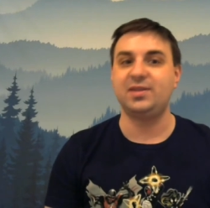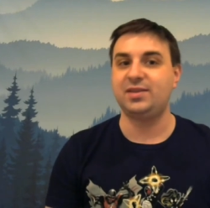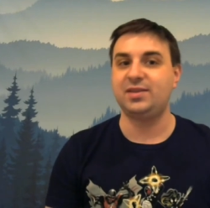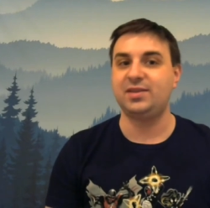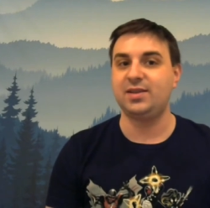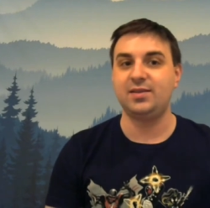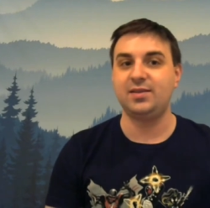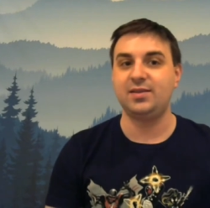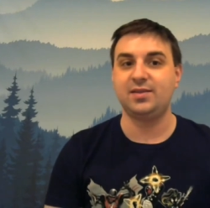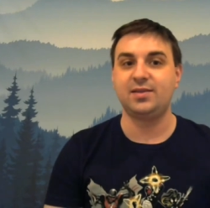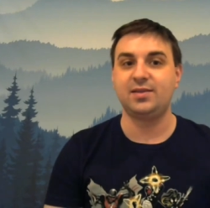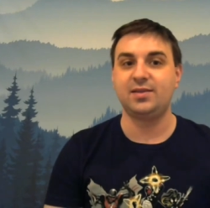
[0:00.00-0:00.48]

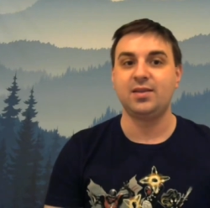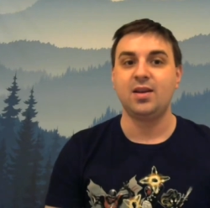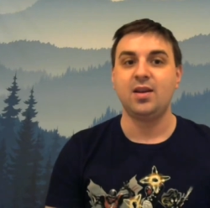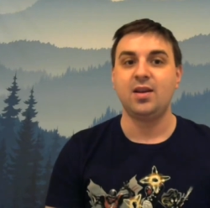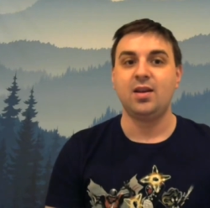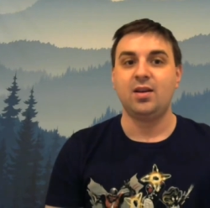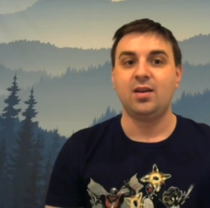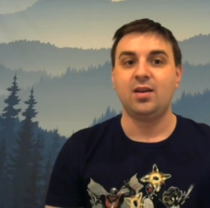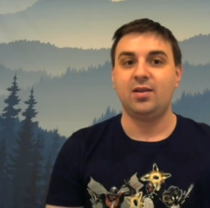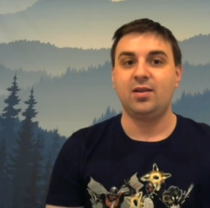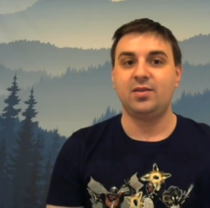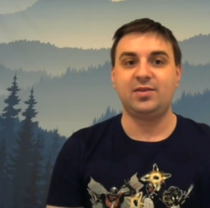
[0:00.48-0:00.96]
Since
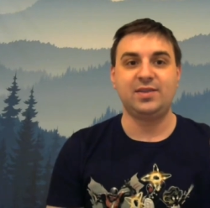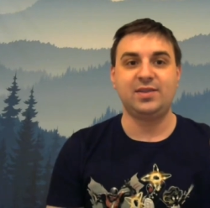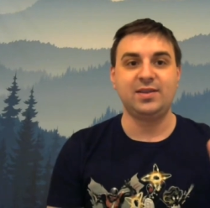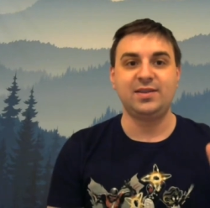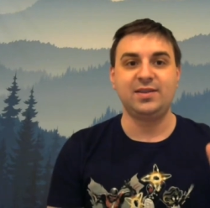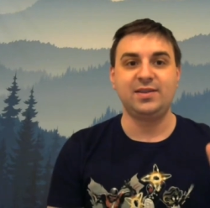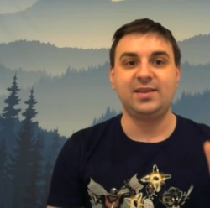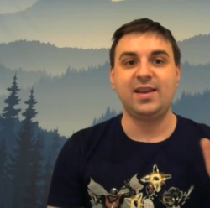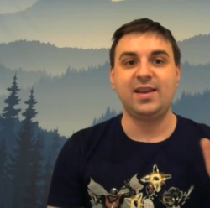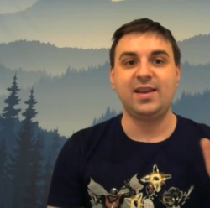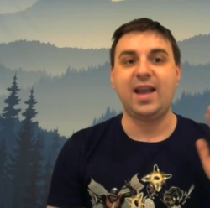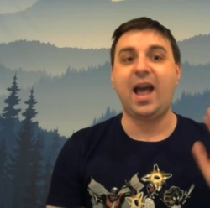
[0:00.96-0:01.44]

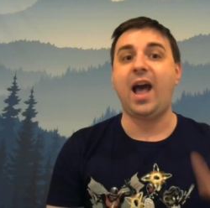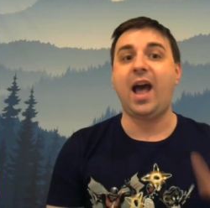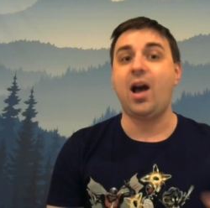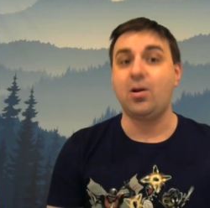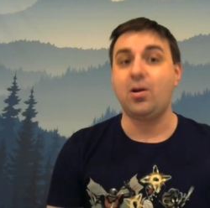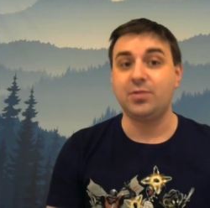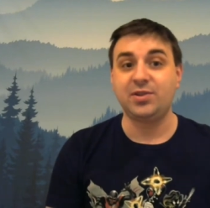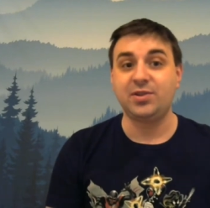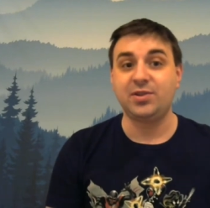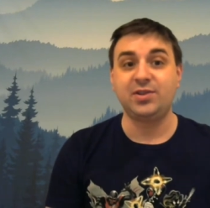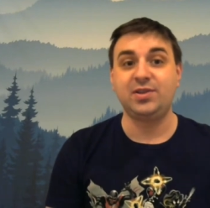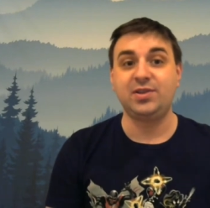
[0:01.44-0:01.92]
since they
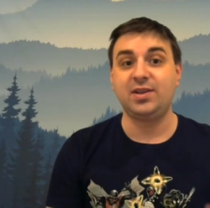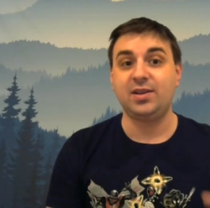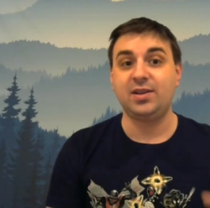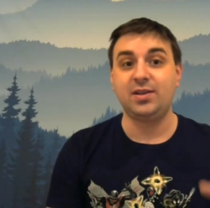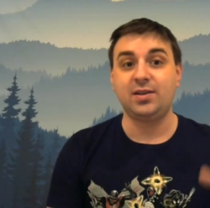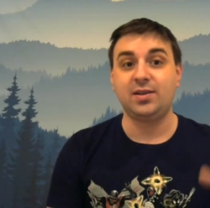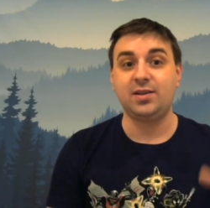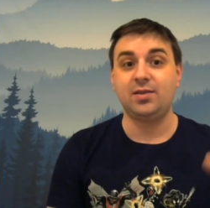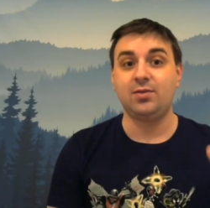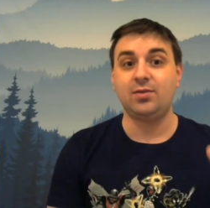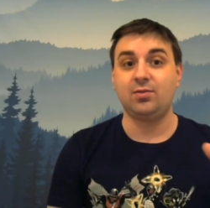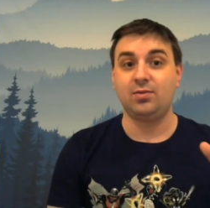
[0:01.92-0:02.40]

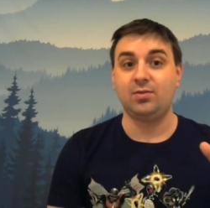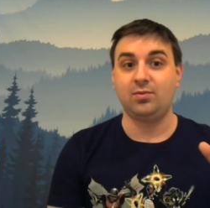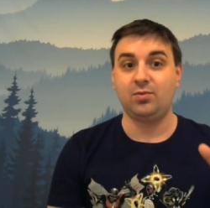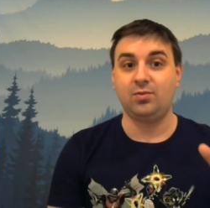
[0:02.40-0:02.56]
ousted